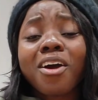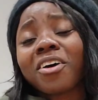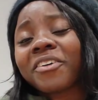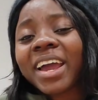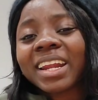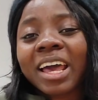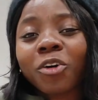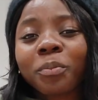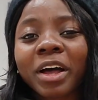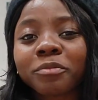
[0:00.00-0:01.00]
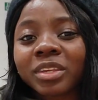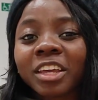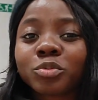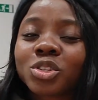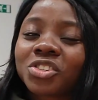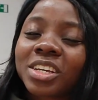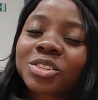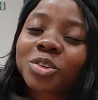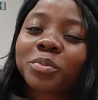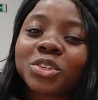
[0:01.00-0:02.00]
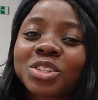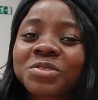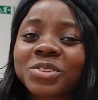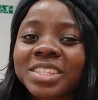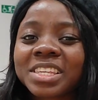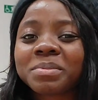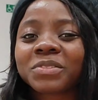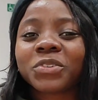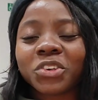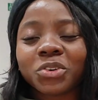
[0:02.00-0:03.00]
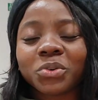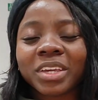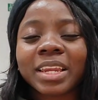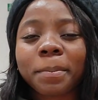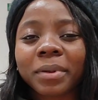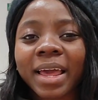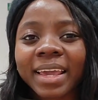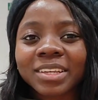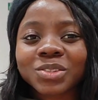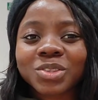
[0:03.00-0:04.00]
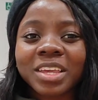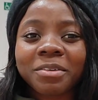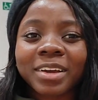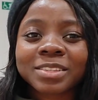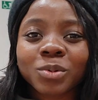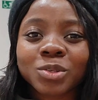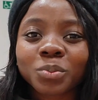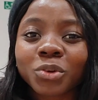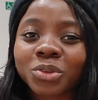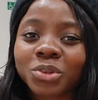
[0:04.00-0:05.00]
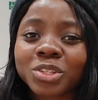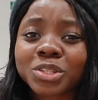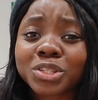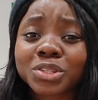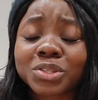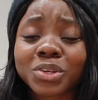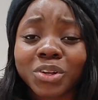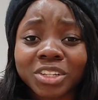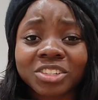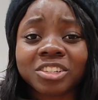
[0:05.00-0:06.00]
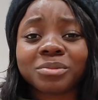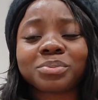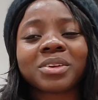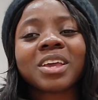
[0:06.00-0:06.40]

All right, I hope I've been able to share some useful tips for you in applying to the Erasmus Mundus Scholarship.